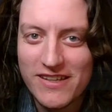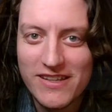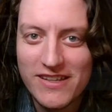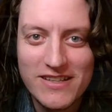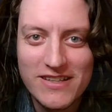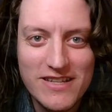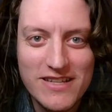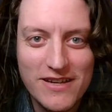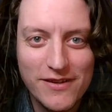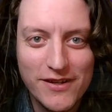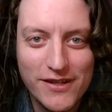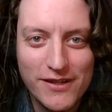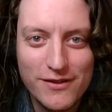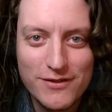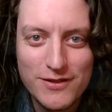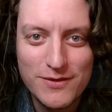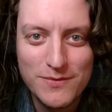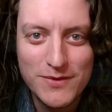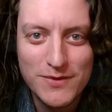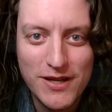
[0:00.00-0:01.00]
That's how it goes
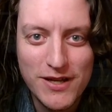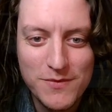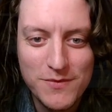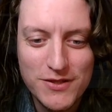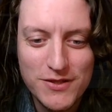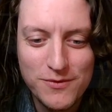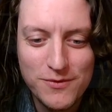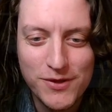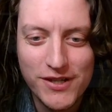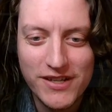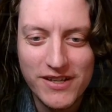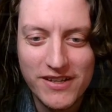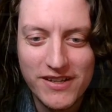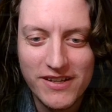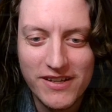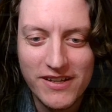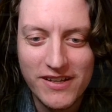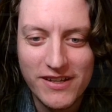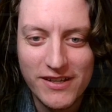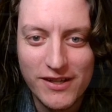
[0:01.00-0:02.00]
sometimes. We're
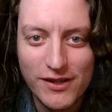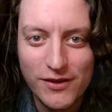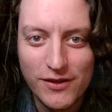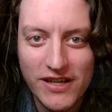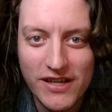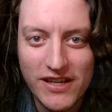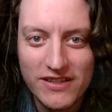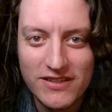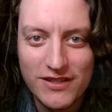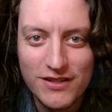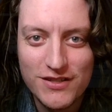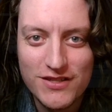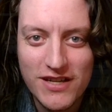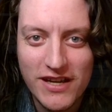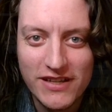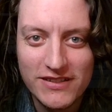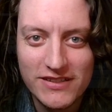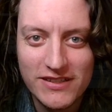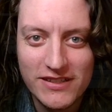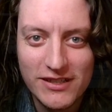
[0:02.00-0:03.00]
gonna go ahead and use
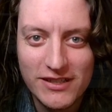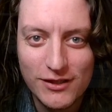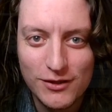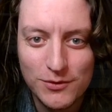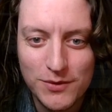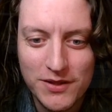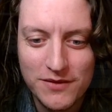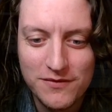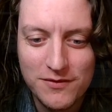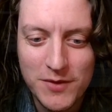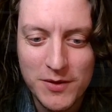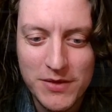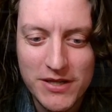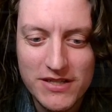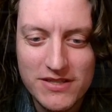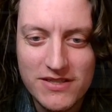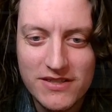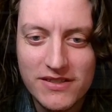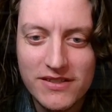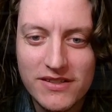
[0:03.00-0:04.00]
Iden, heal one from the
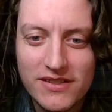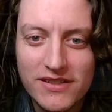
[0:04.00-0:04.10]
base.